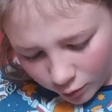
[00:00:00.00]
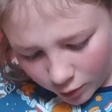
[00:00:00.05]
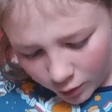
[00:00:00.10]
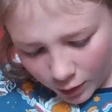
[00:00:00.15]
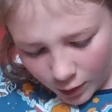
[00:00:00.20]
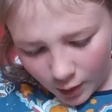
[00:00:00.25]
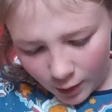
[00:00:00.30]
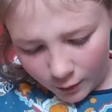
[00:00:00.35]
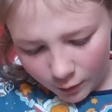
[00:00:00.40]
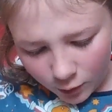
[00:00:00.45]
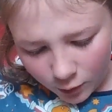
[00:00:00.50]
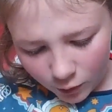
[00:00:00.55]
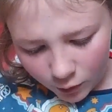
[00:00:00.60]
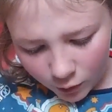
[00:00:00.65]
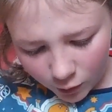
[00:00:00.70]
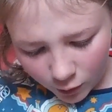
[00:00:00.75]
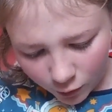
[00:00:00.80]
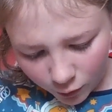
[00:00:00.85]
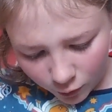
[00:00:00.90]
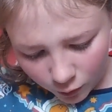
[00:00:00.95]
Yeah,
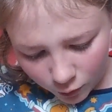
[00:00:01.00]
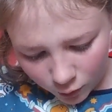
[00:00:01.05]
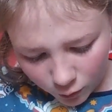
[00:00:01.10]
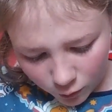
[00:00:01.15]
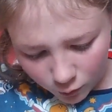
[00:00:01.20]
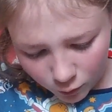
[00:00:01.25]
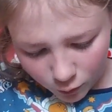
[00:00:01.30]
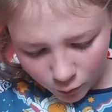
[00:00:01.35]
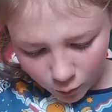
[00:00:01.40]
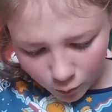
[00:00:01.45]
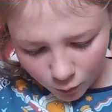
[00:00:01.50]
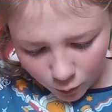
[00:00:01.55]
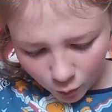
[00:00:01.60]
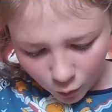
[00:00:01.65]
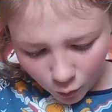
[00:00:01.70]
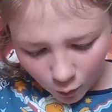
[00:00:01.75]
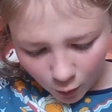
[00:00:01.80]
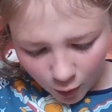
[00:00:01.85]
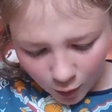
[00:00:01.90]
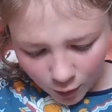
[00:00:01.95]
this isn't
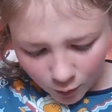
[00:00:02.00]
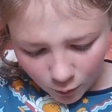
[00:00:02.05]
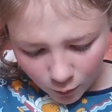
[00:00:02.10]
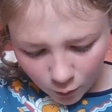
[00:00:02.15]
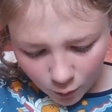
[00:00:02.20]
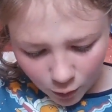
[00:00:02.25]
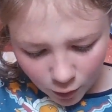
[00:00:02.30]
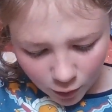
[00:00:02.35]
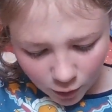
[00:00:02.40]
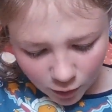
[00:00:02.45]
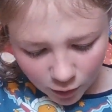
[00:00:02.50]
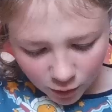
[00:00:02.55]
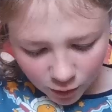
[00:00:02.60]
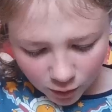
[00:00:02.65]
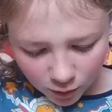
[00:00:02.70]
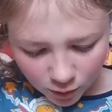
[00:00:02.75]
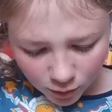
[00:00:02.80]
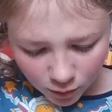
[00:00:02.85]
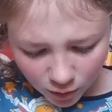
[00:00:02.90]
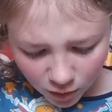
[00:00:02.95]
quite working.
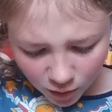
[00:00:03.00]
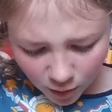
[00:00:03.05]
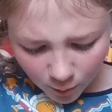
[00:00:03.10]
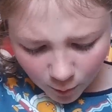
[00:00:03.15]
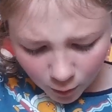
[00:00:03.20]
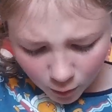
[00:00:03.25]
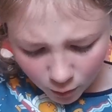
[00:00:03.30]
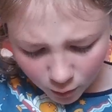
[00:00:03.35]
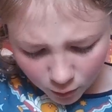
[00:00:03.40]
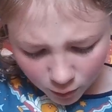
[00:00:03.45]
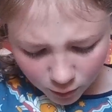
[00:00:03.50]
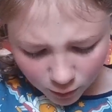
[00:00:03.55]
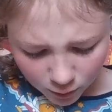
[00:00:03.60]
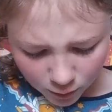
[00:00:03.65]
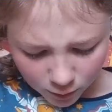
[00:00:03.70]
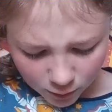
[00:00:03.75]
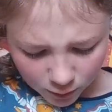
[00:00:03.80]
Come on.